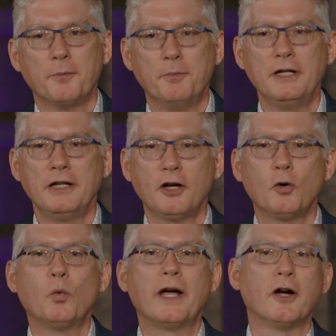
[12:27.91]
Being
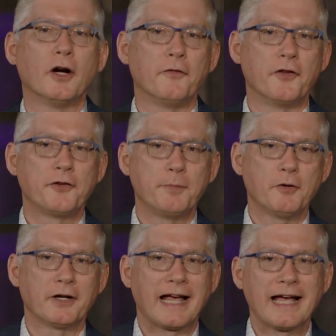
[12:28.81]
aware of the
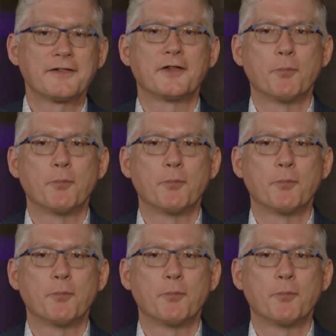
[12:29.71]
Spirit as